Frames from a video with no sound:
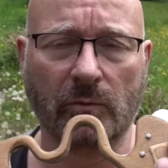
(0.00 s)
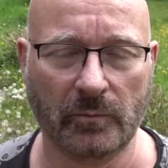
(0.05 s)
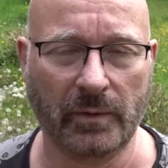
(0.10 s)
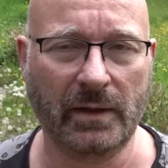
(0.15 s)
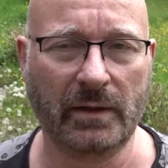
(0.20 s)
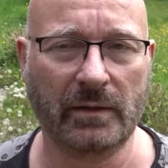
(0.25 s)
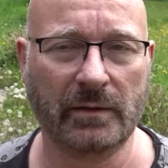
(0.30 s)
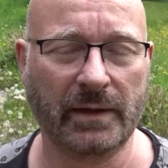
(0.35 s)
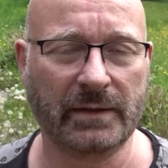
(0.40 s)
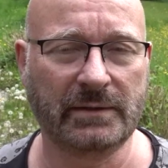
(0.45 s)

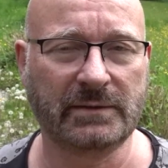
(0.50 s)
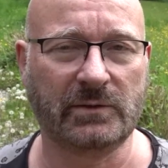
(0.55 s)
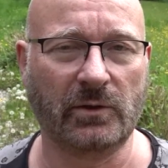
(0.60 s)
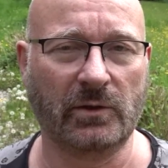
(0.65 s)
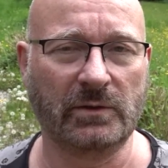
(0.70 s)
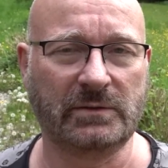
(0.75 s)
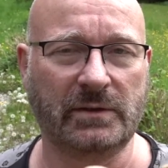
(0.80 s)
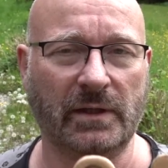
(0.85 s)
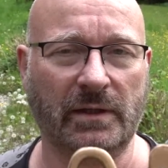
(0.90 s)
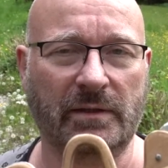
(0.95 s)
Well, next
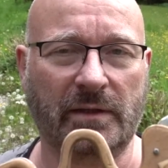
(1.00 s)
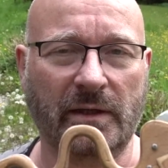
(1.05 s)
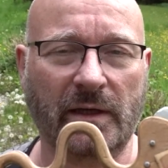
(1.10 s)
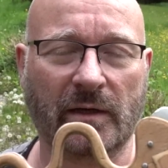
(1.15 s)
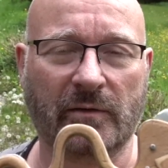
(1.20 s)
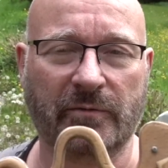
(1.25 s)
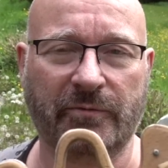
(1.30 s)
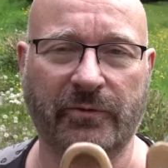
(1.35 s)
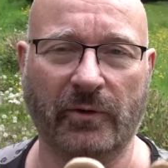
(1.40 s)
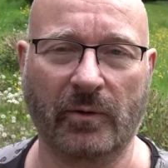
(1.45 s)
Thursday
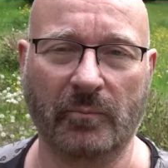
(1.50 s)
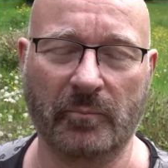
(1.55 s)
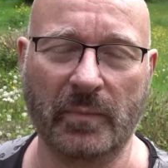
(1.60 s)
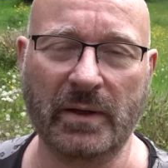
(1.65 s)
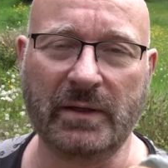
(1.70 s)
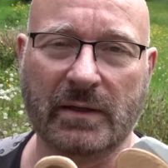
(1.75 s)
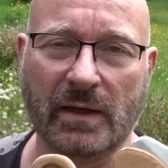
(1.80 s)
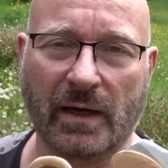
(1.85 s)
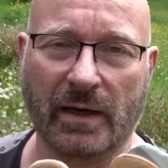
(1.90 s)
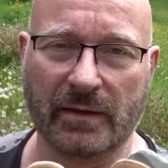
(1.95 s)
Dirk from
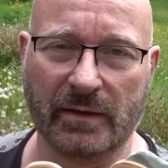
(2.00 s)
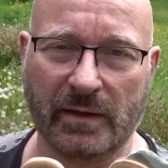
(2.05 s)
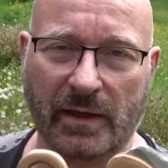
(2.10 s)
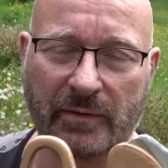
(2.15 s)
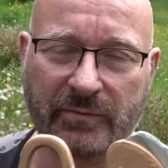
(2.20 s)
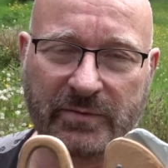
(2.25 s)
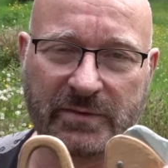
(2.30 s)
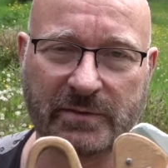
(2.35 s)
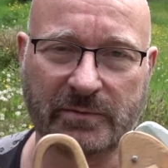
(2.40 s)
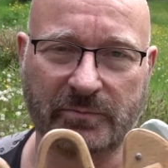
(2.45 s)
Midgard
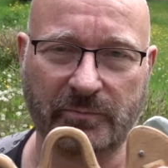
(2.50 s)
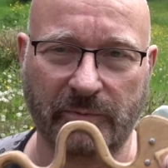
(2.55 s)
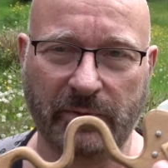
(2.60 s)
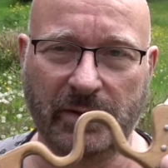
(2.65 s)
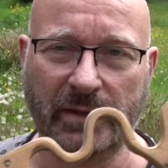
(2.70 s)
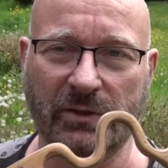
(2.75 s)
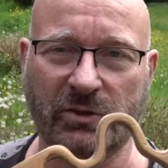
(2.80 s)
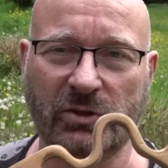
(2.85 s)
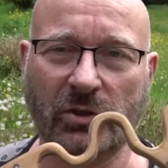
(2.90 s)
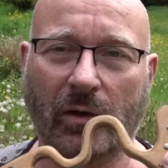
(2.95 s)
Knives
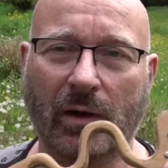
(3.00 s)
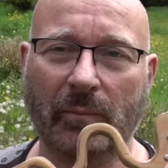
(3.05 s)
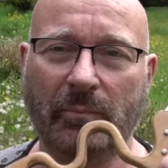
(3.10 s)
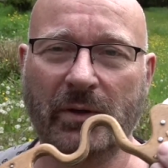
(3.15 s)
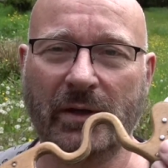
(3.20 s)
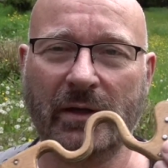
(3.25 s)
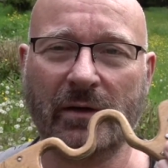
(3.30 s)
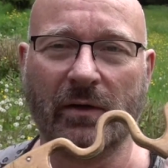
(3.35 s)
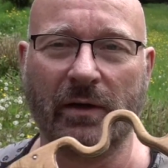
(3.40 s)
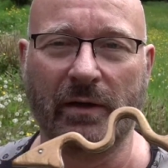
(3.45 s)
will show up
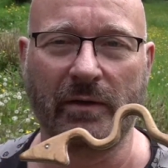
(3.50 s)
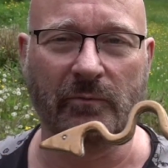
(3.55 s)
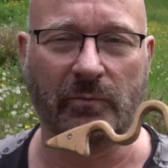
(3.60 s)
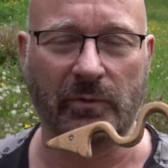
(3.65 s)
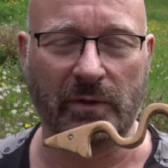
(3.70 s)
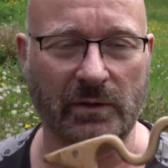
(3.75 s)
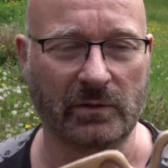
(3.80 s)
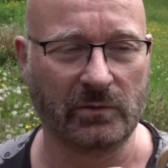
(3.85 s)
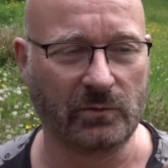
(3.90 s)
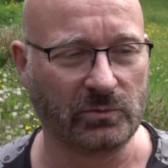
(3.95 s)
here and
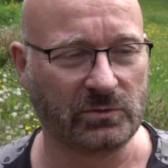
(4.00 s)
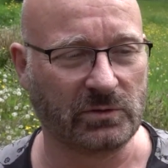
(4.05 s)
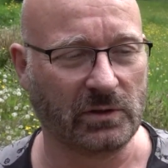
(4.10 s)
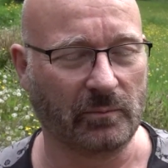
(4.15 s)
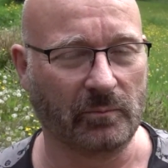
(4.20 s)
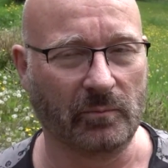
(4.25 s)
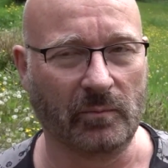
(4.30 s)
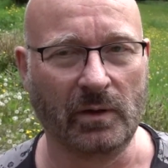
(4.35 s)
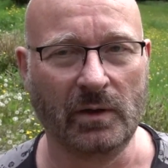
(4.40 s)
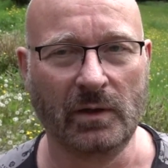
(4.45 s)
we'll do
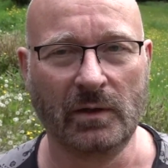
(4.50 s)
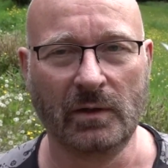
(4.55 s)
some